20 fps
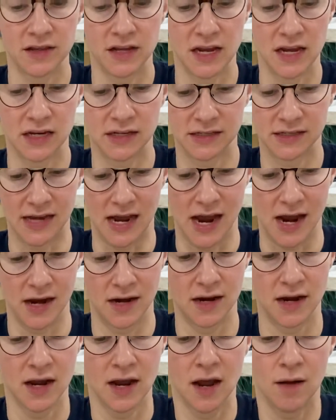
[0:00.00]

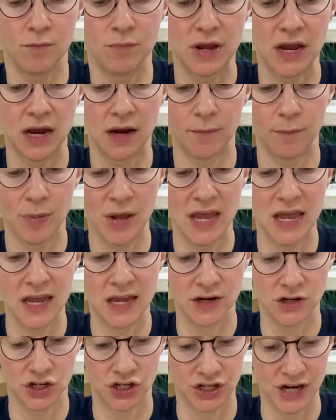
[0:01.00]
inside being
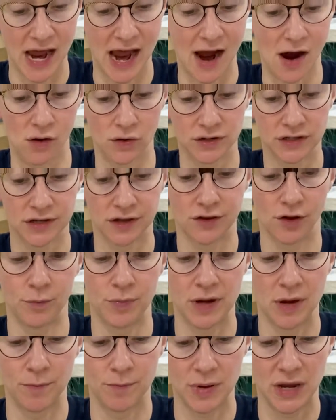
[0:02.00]
pinched out, so there'll
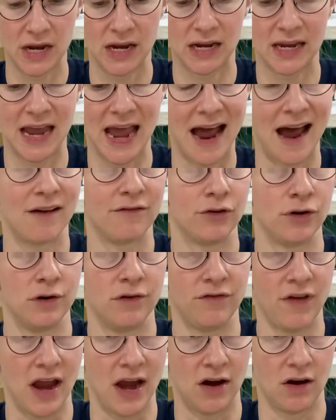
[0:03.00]
be a big cavern
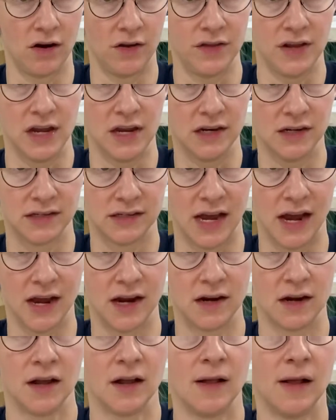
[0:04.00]
of air on the
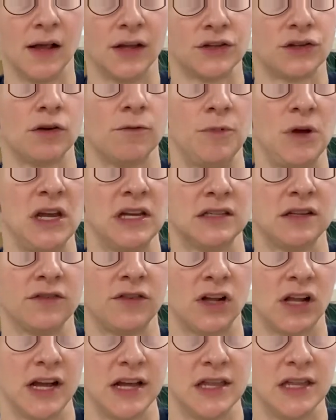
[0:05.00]
inside. So a piece of
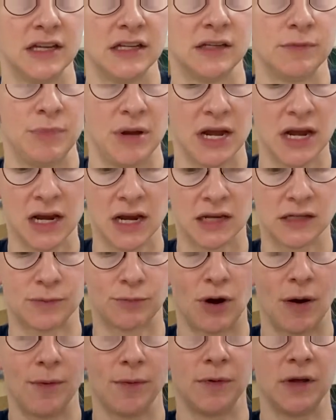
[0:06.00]
clay this big is
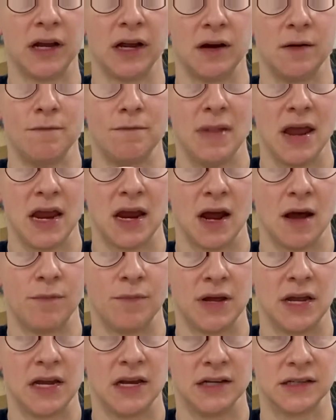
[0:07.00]
probably gonna make a
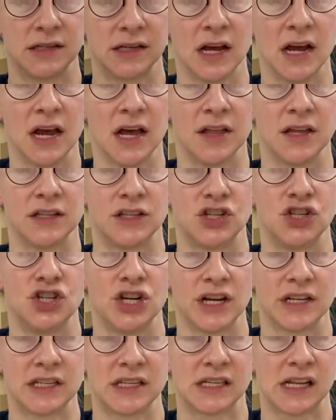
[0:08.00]
piece that's
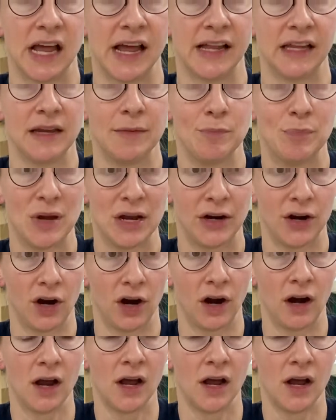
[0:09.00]
just slightly bigger,